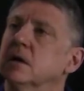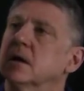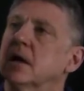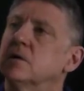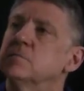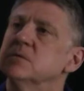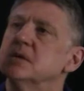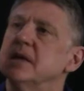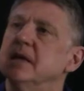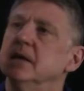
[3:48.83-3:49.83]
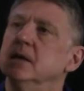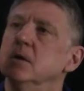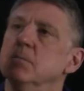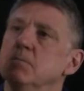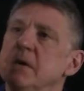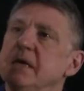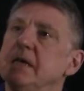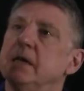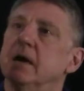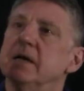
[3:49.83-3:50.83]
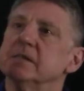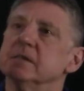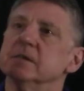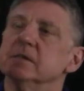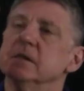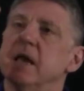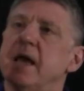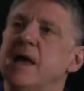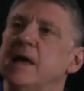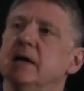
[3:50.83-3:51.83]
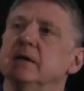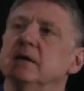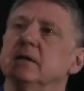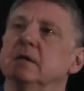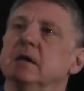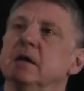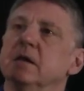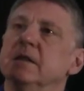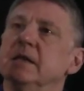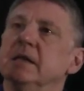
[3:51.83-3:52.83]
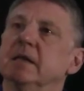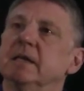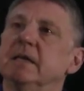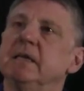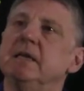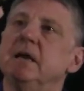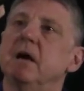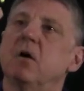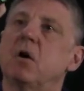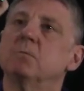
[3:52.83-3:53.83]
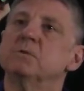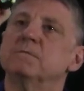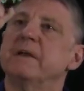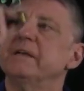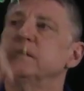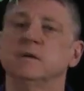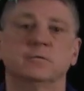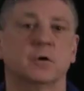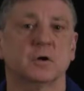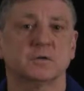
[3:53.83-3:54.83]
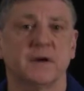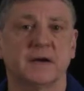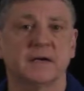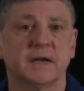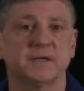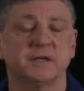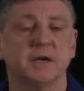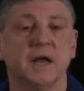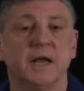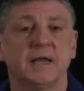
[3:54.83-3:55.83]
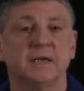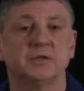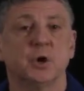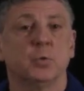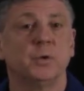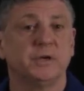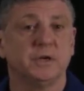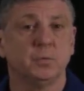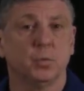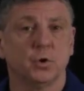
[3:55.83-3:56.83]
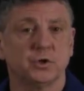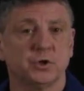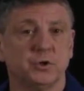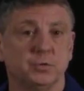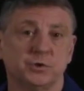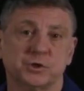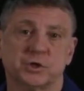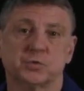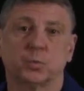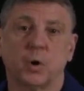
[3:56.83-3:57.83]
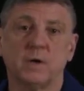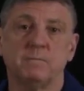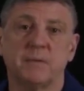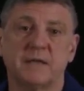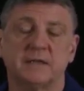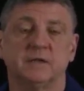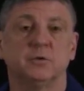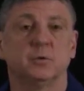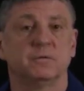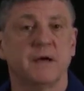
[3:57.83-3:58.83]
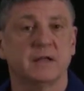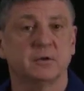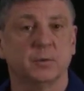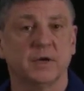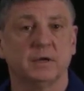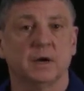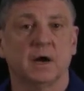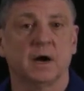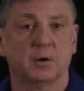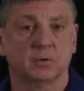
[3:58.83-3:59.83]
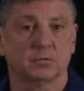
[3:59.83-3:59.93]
comes in many guises, and the key observation of cross-validation is we didn't want to use just one method to evaluate our